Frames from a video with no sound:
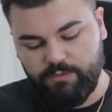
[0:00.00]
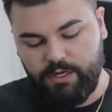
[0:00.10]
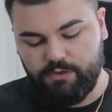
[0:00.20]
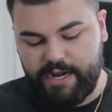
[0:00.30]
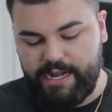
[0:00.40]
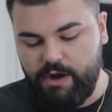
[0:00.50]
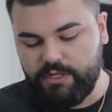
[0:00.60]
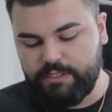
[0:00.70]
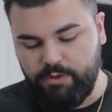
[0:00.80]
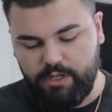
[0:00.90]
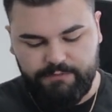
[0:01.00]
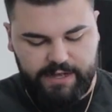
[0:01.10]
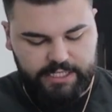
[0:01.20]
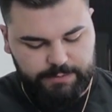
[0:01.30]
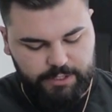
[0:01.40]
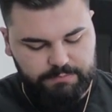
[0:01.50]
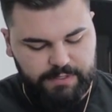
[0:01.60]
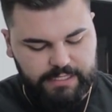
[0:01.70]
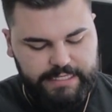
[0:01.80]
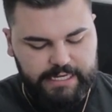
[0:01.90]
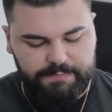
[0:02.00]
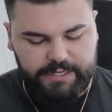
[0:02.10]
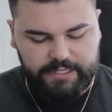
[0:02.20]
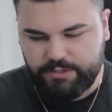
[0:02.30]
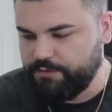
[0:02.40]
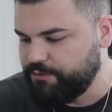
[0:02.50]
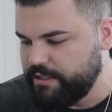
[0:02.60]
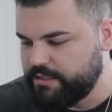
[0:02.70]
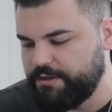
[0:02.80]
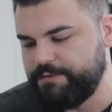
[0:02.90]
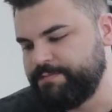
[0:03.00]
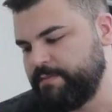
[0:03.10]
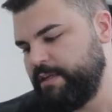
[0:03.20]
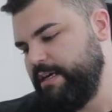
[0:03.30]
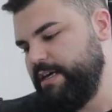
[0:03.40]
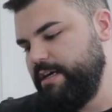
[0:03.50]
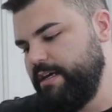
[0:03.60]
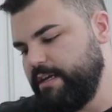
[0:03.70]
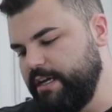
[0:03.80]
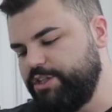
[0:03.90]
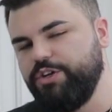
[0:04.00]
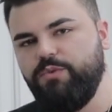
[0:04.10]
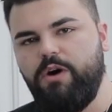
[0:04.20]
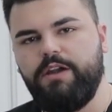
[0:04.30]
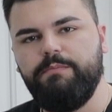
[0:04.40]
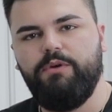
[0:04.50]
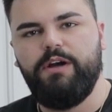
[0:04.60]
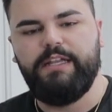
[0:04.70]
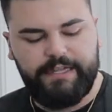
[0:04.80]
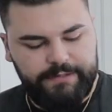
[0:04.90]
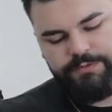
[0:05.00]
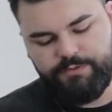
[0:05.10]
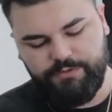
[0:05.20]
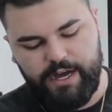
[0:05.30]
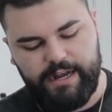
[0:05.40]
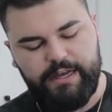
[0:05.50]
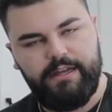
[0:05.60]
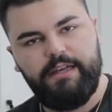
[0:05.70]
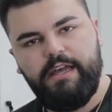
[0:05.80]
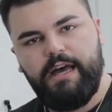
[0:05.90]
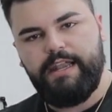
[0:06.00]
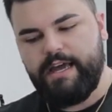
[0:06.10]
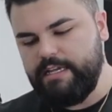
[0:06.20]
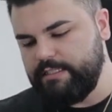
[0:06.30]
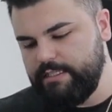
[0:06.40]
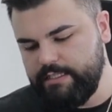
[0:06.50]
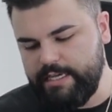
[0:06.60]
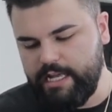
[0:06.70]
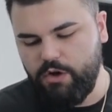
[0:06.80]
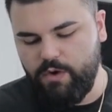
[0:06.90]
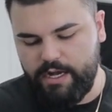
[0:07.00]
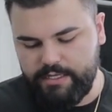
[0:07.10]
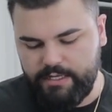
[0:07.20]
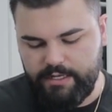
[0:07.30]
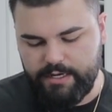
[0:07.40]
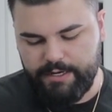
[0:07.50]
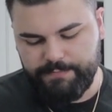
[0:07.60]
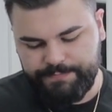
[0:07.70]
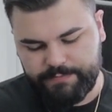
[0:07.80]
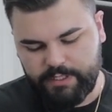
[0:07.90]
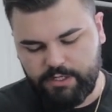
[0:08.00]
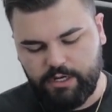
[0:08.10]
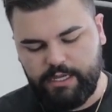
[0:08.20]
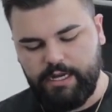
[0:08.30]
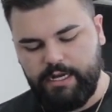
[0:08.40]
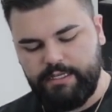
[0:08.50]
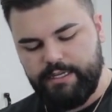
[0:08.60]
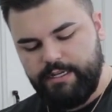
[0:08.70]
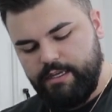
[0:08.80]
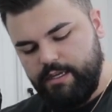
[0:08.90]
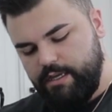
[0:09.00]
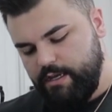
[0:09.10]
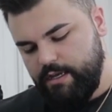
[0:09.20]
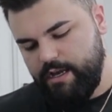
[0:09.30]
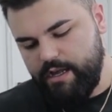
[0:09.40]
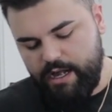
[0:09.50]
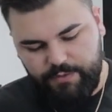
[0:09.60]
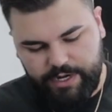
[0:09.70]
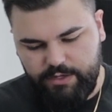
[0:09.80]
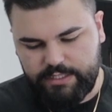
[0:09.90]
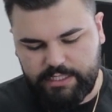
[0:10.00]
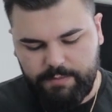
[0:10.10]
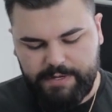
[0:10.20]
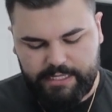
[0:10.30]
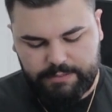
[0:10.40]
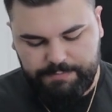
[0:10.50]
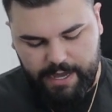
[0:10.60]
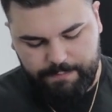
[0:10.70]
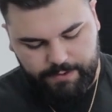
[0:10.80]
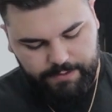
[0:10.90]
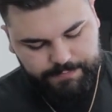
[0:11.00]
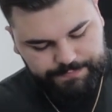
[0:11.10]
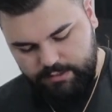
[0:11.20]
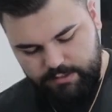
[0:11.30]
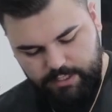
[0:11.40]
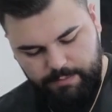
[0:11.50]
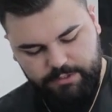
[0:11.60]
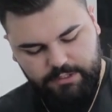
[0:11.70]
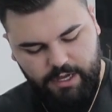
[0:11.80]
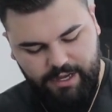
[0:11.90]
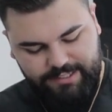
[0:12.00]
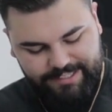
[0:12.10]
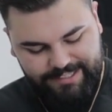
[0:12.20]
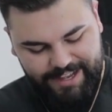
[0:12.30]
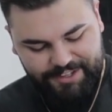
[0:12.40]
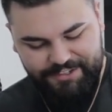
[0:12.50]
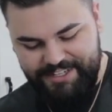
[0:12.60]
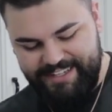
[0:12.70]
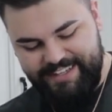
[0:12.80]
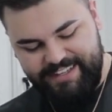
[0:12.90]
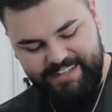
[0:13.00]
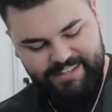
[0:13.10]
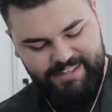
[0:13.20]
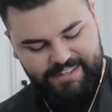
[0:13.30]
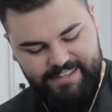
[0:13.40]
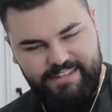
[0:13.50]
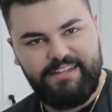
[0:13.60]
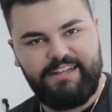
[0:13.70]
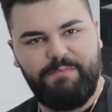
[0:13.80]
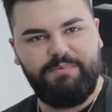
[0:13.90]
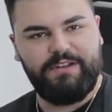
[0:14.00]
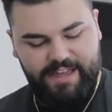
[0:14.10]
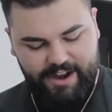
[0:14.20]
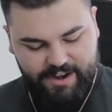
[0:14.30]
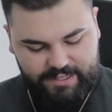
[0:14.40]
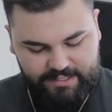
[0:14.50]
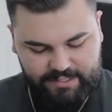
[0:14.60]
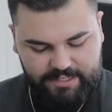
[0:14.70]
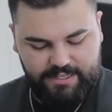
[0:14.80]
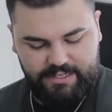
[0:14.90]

Well, right now it's a bowl of vegetables, but it's gonna be a soffritto. Get your water boiling. You've got a nice yellow onion here, cooking onion. We're gonna use a little bit of this pepper, a couple stalks of celery, a couple carrots,